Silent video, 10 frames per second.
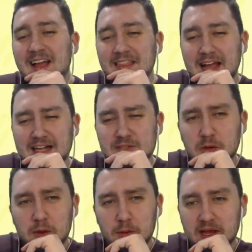that's
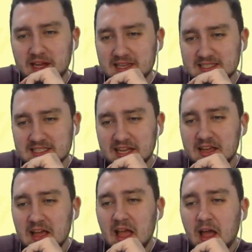where we're going to sit.
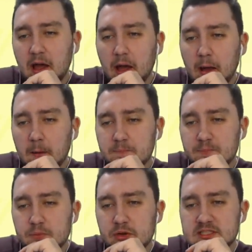
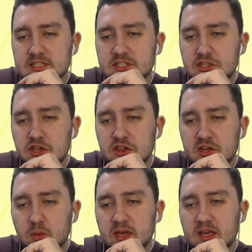Princess, do you
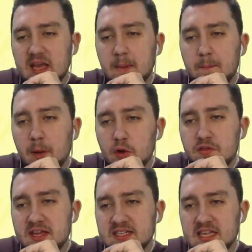think we can get both
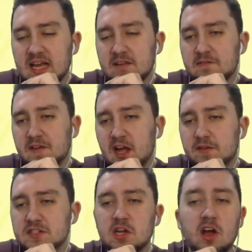Izak and
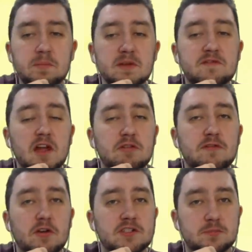Vlahovic? I'd be very,
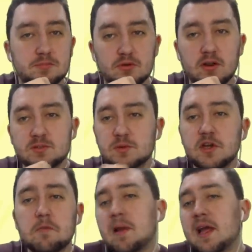very surprised. We
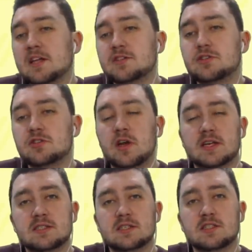don't play a two-striker
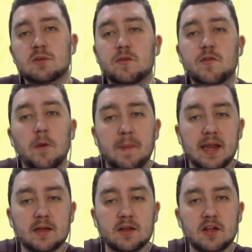system. We've got
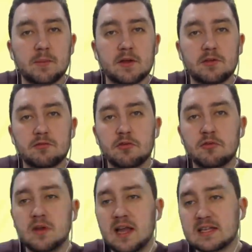Balogun coming
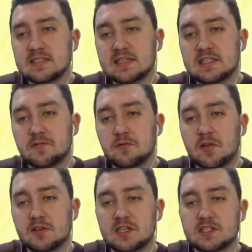through. Lacazette's here for
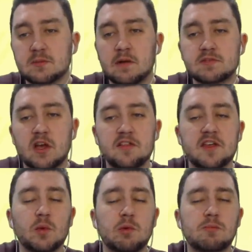another 6 months. I
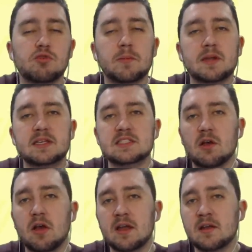think we would probably
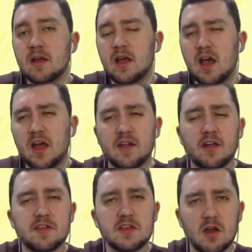sign
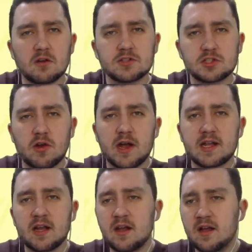another young
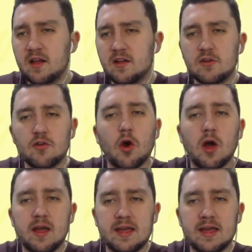striker, not